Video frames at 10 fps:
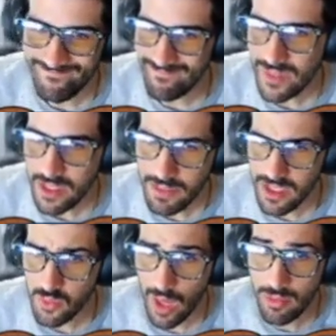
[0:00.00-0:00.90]
Because
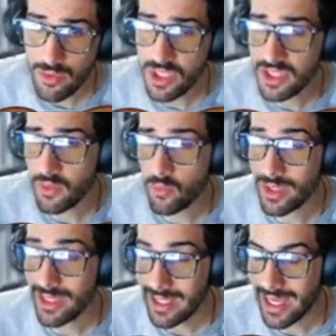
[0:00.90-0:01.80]
Rob Bellucci doesn't really
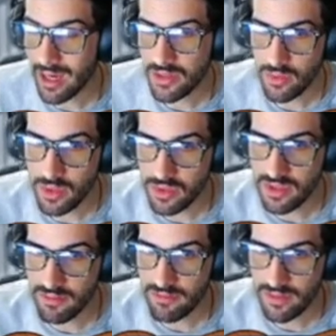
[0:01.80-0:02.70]
care to reduce a
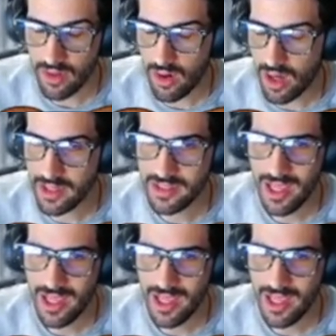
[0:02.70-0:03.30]
cost.